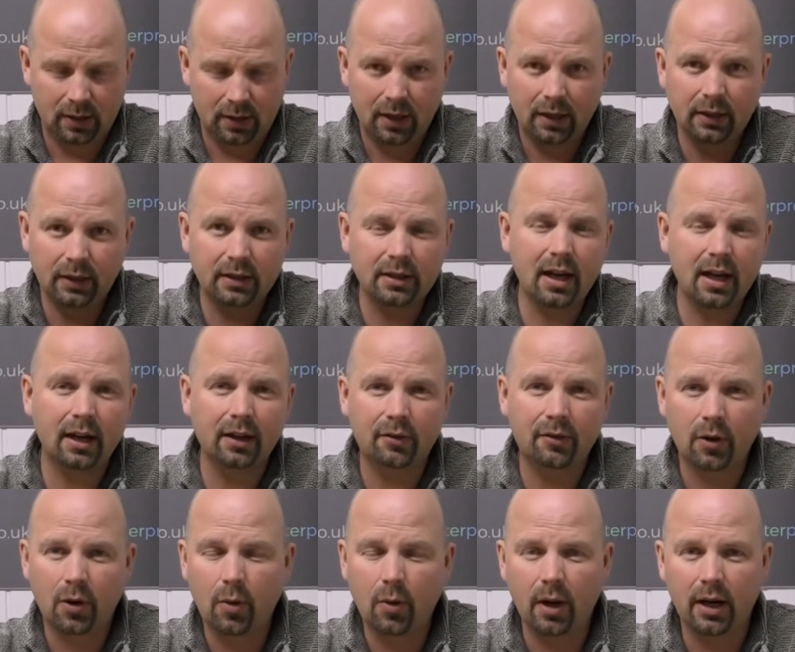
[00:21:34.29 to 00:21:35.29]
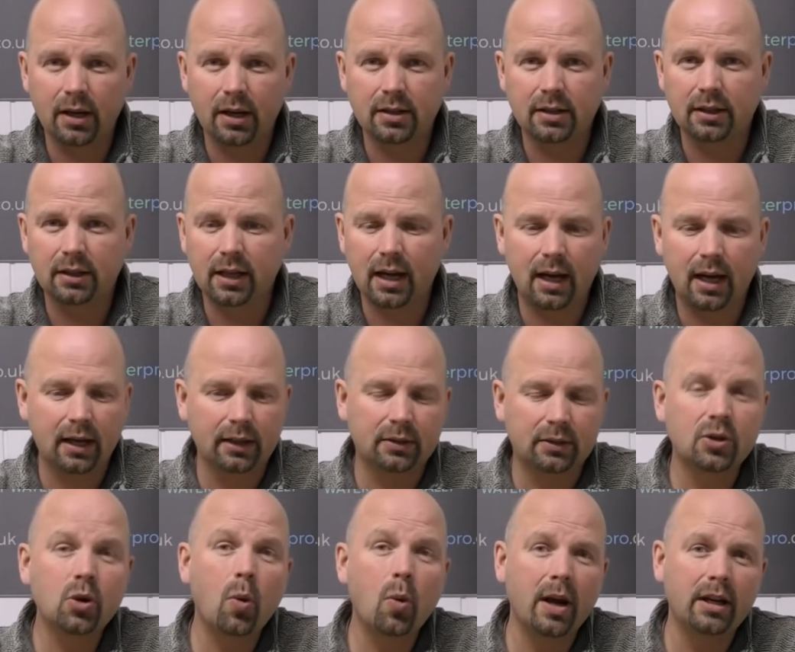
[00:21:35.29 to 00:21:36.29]
and your tank requires you to add
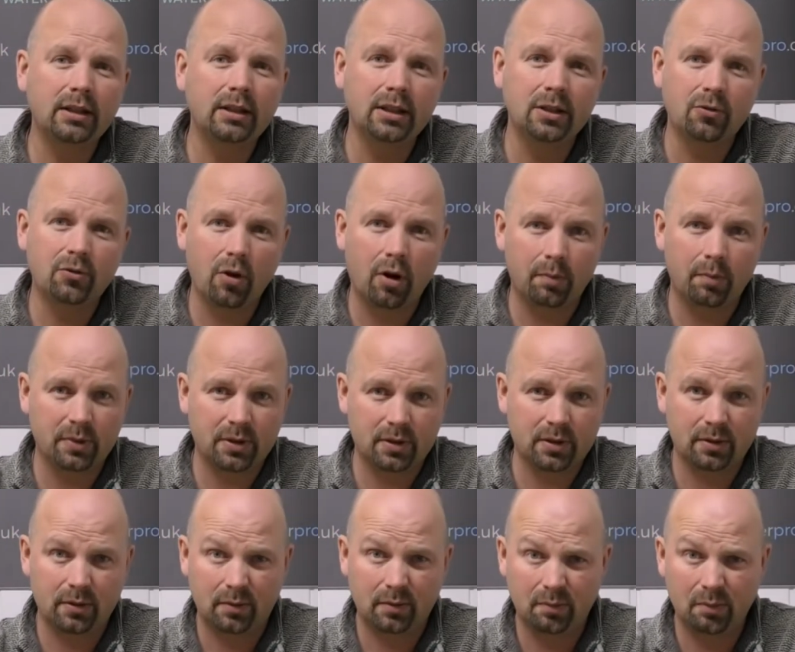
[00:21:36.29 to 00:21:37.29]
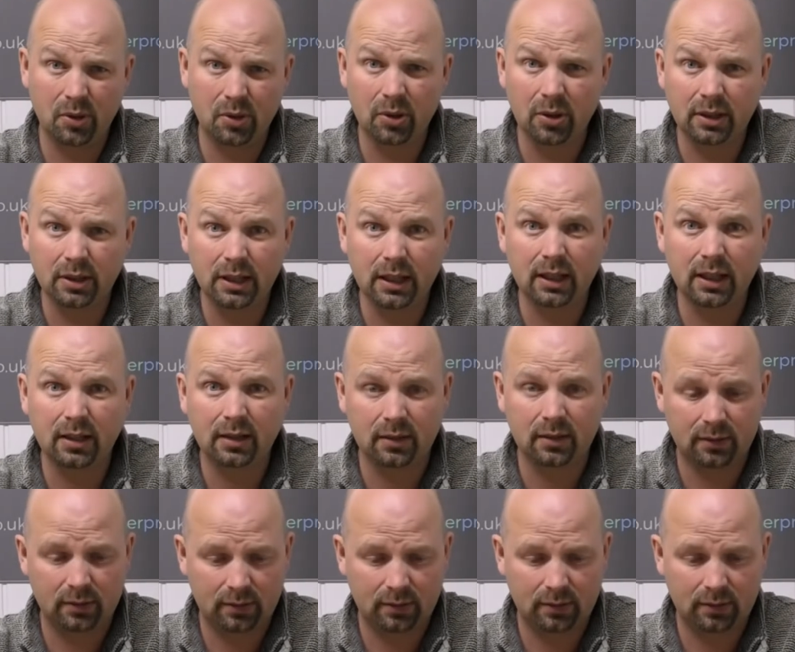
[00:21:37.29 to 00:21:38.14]
20 drops per day